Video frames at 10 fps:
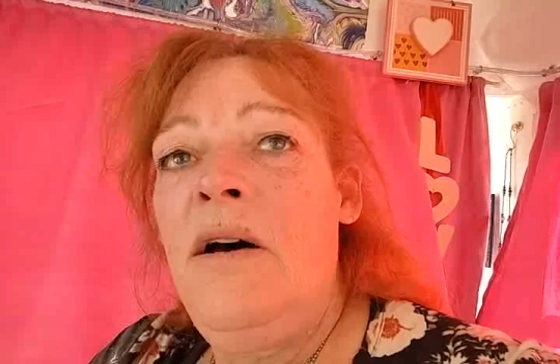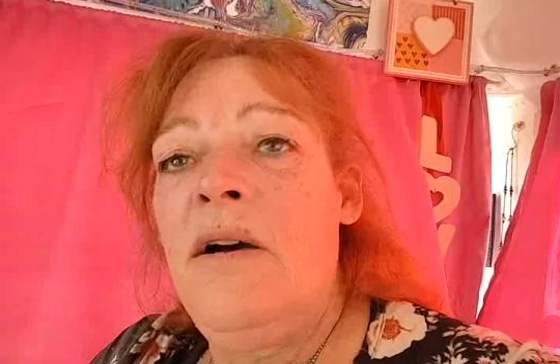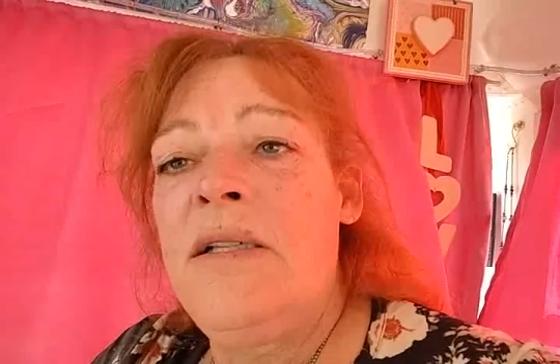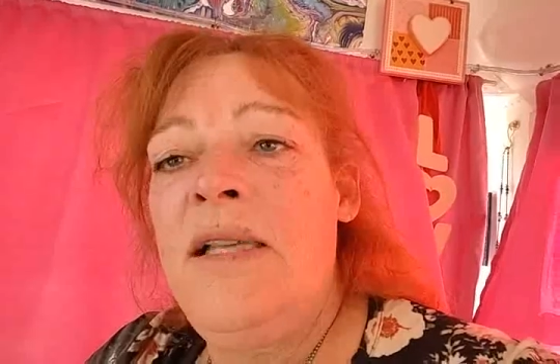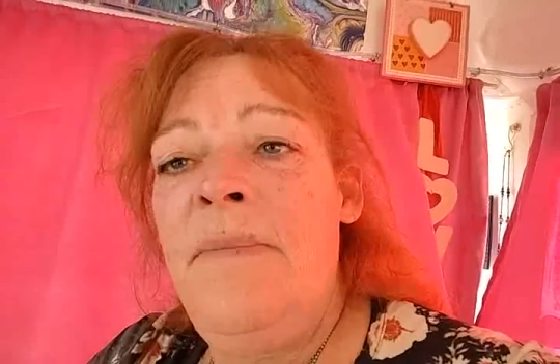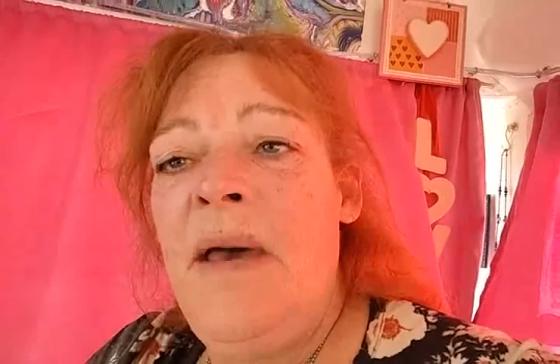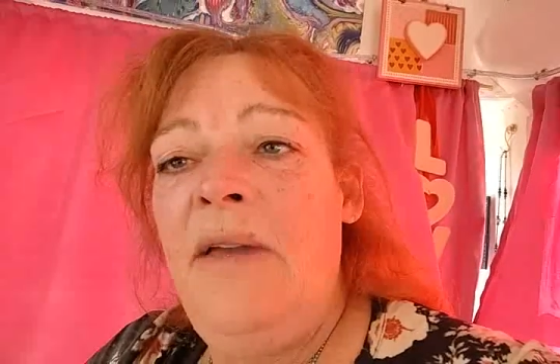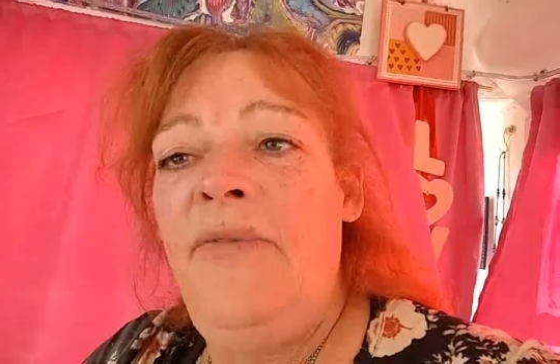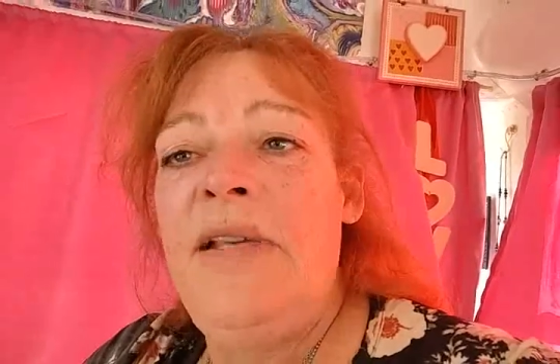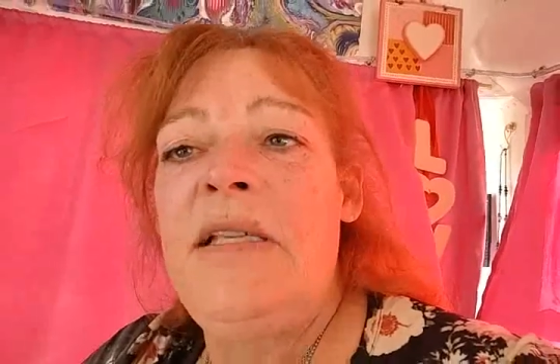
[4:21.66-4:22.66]
are
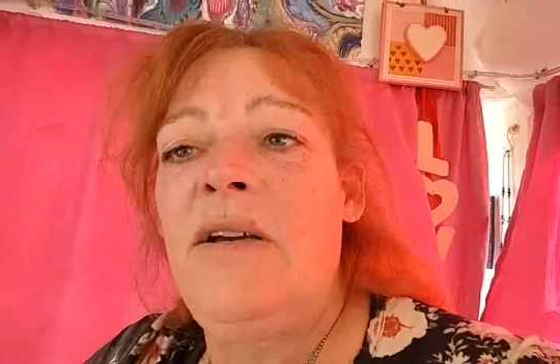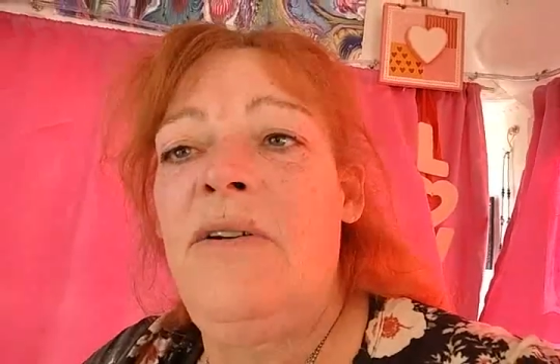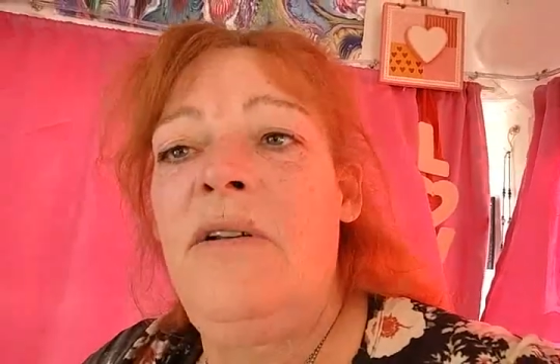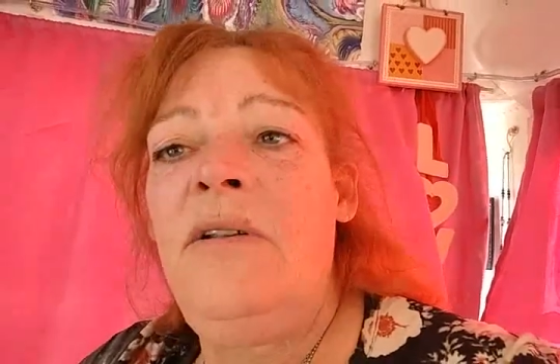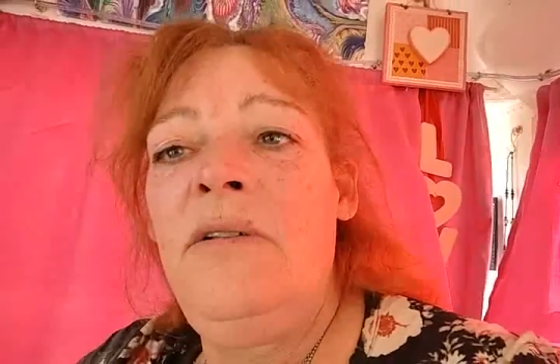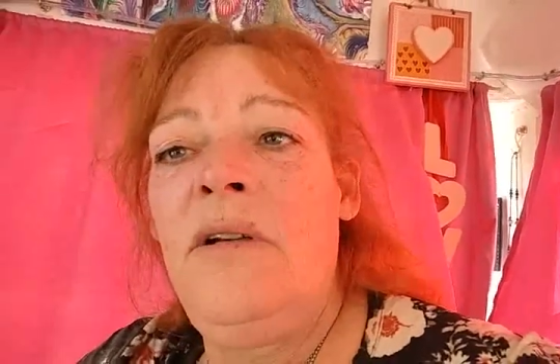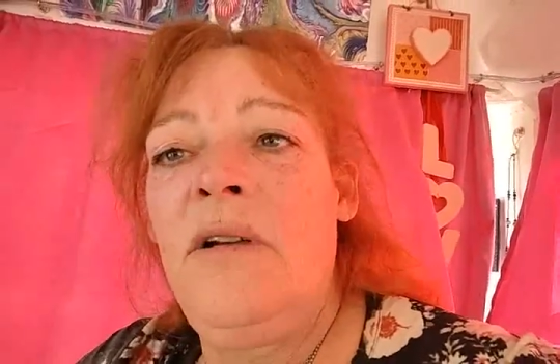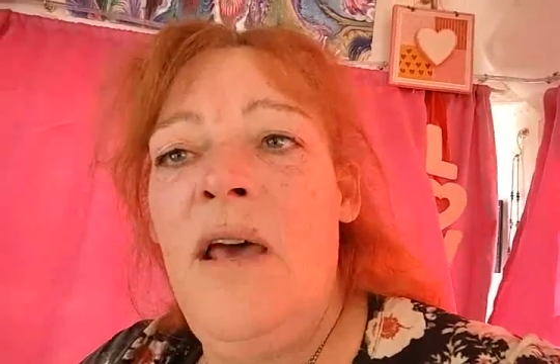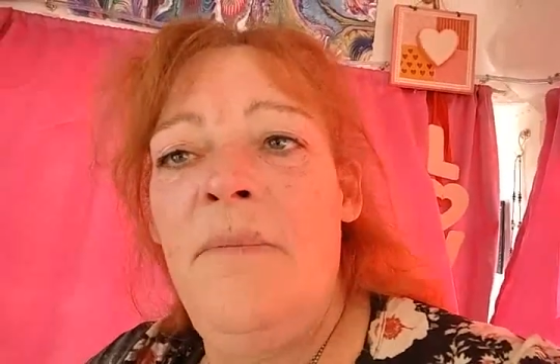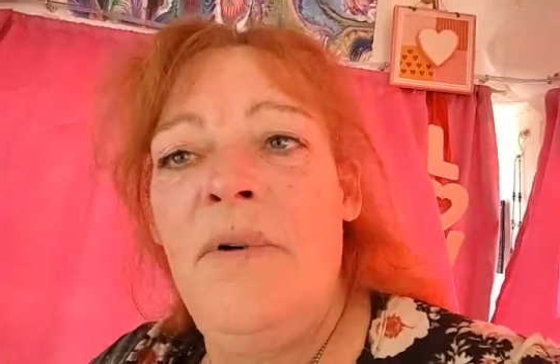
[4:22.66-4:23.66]
semi-physical. They're
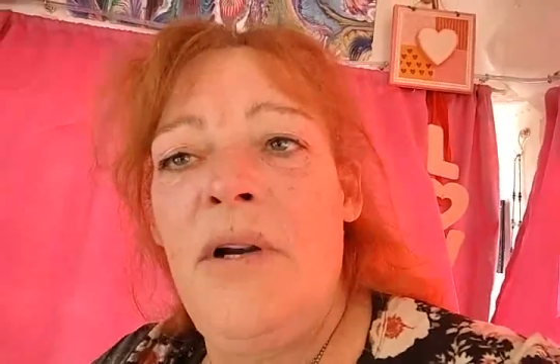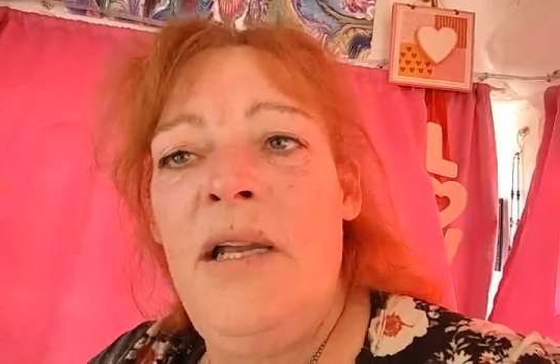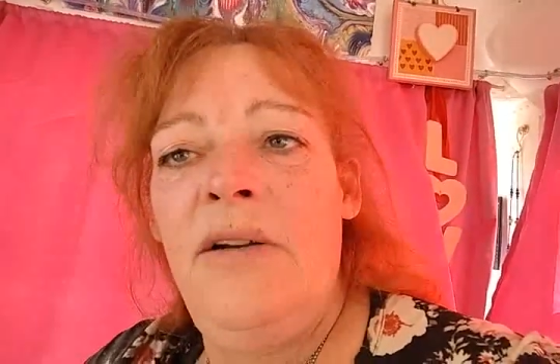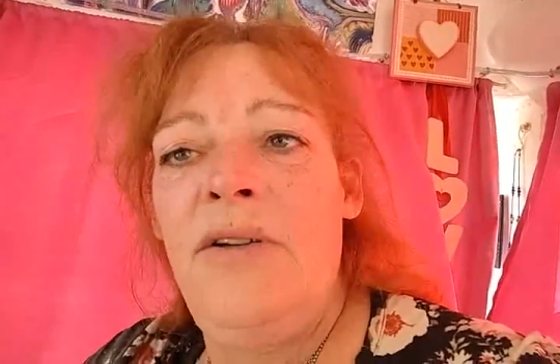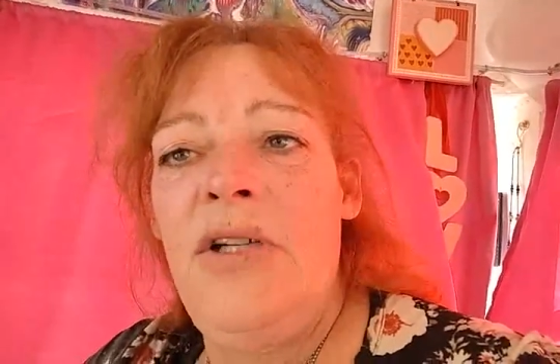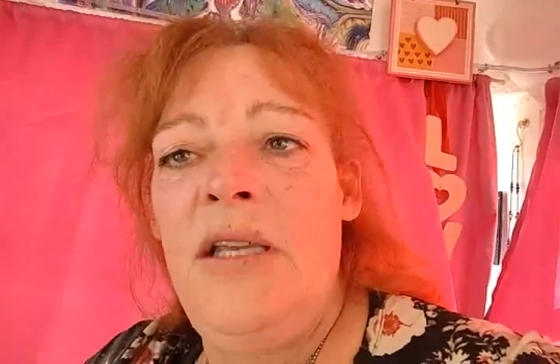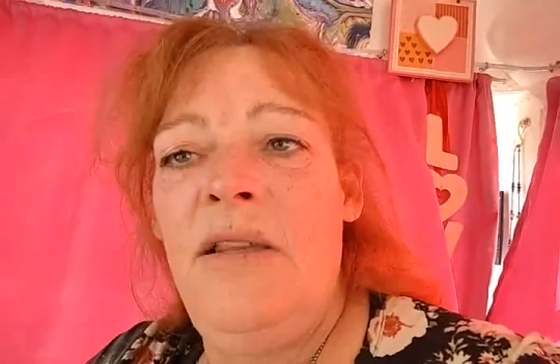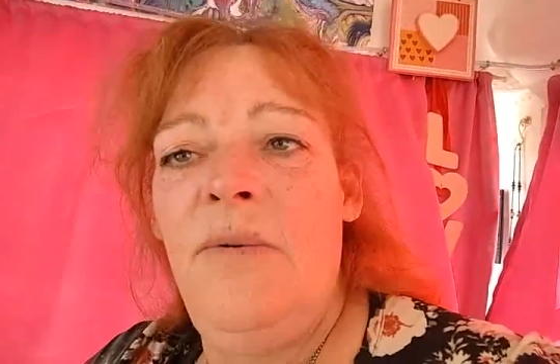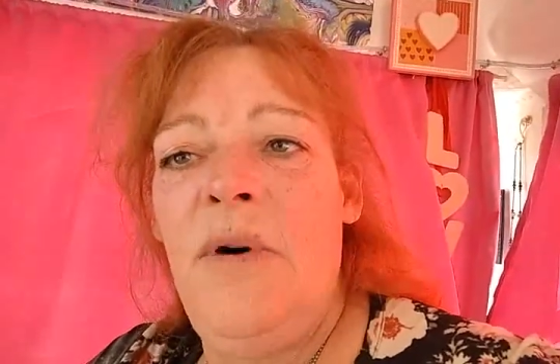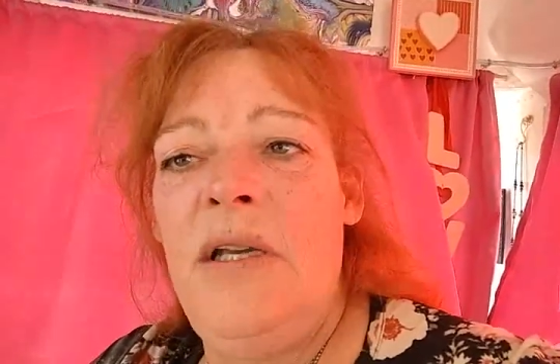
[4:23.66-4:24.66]
a lot more energy
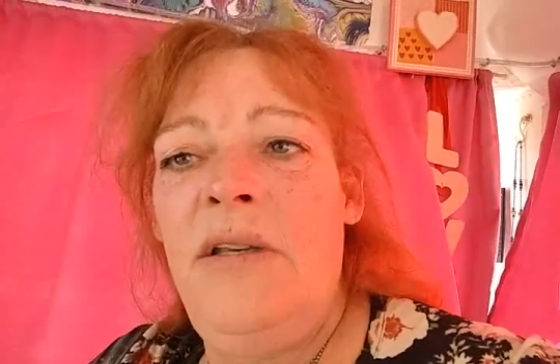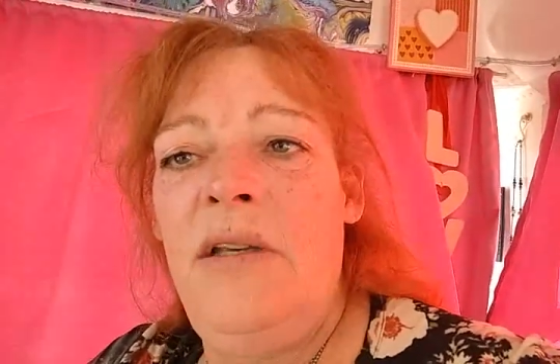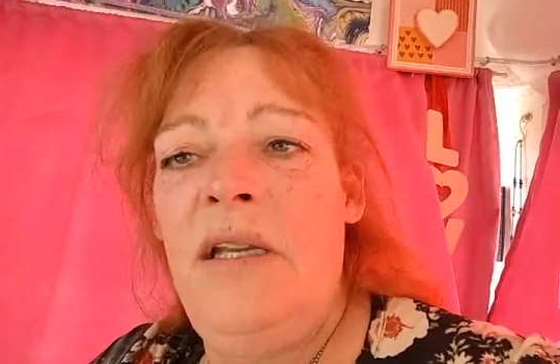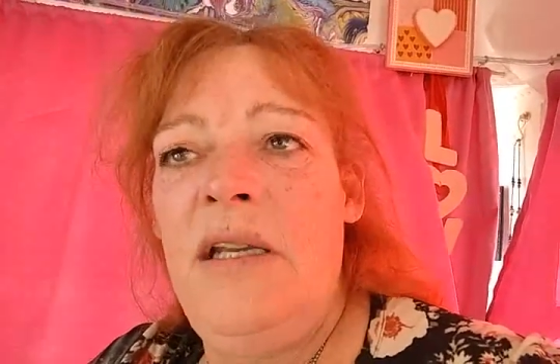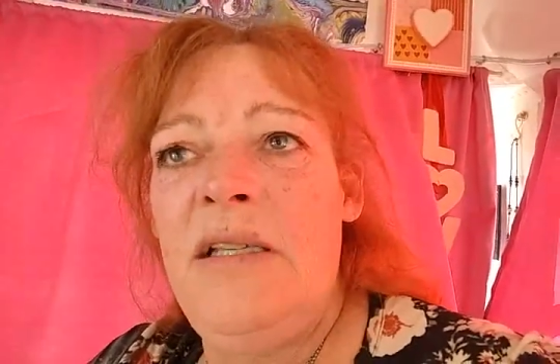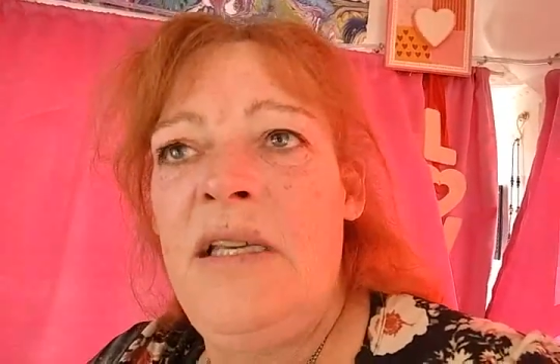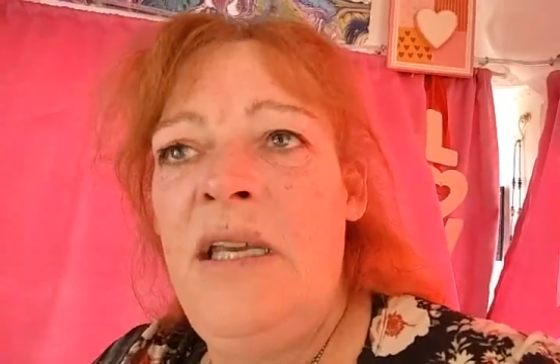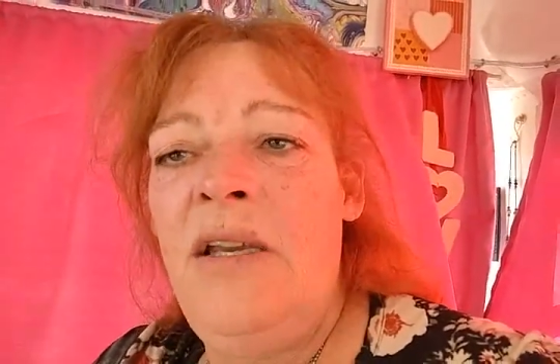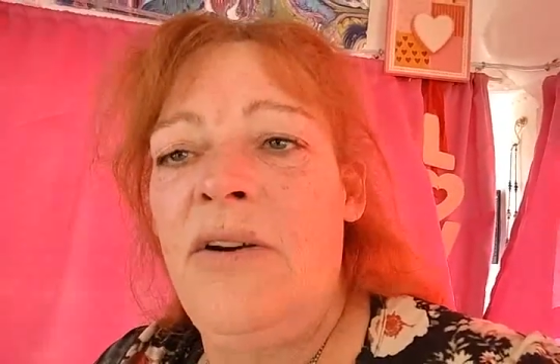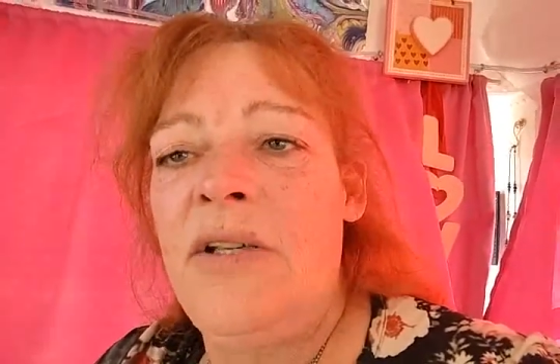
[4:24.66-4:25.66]
than what it is
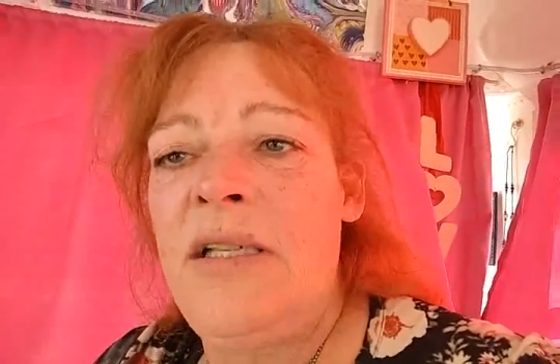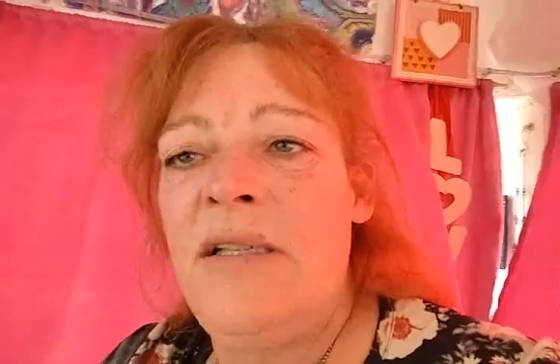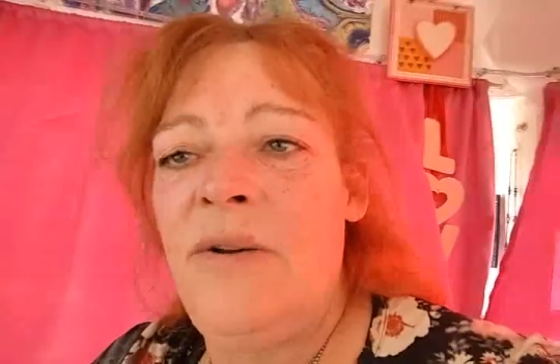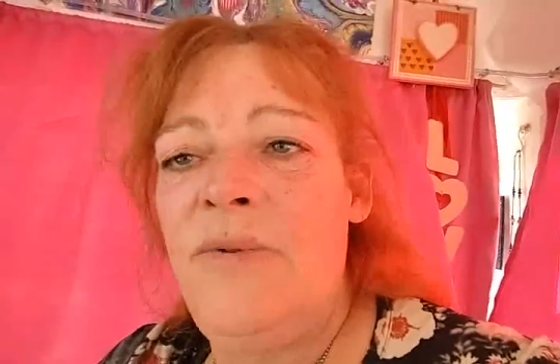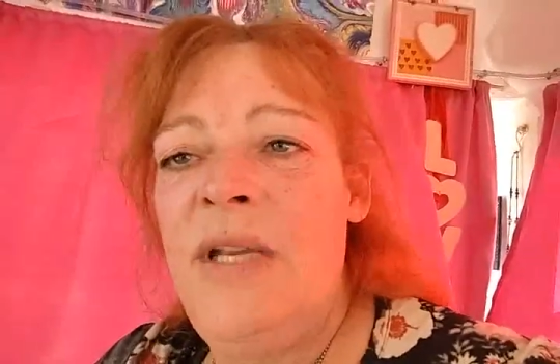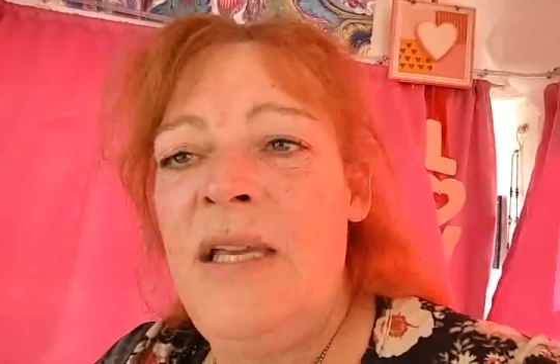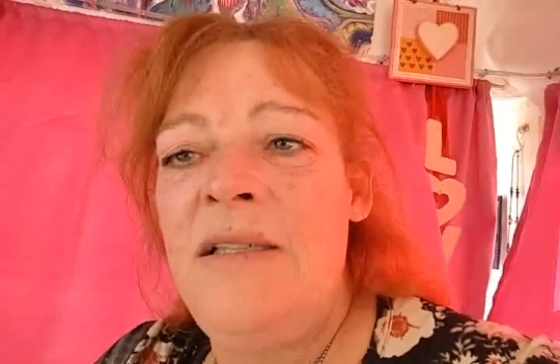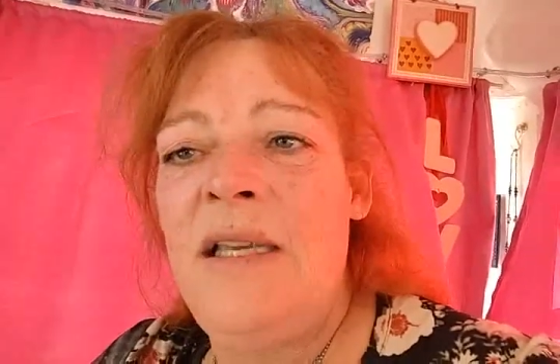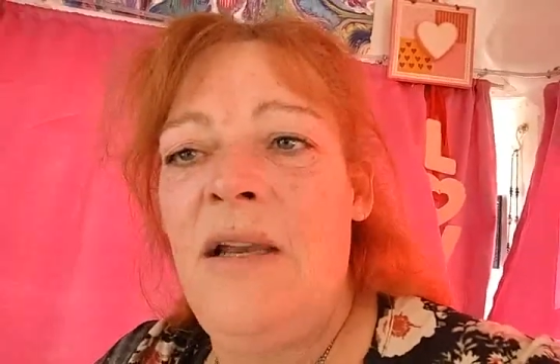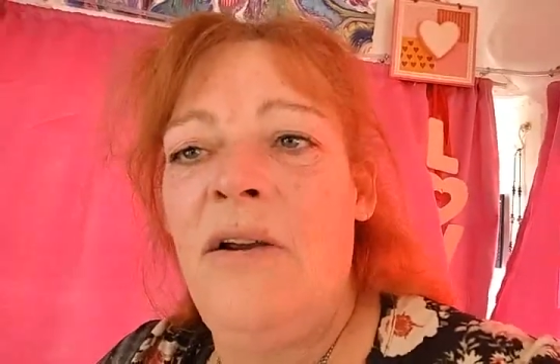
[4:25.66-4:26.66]
here because it's so
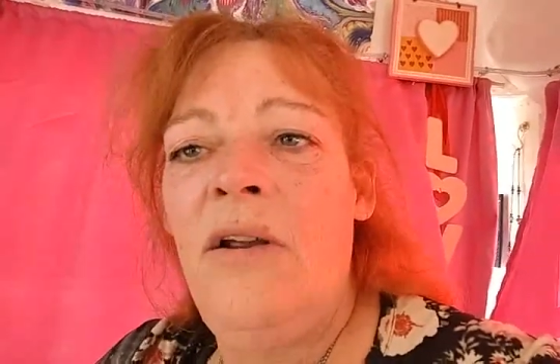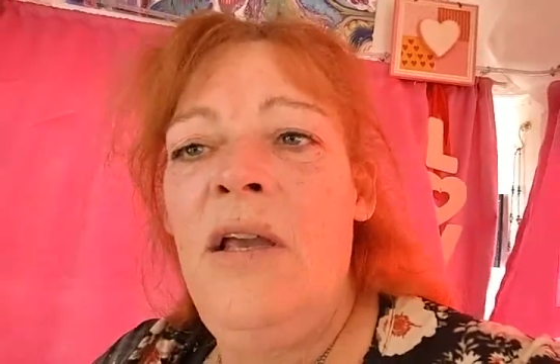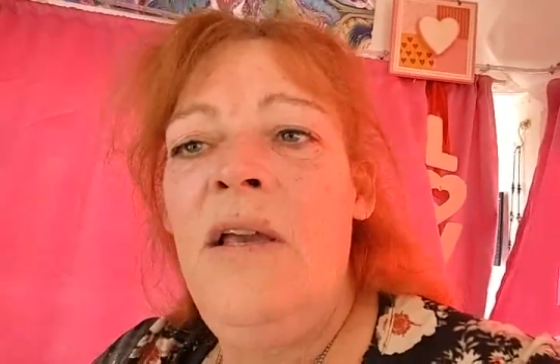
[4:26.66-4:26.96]
dense here.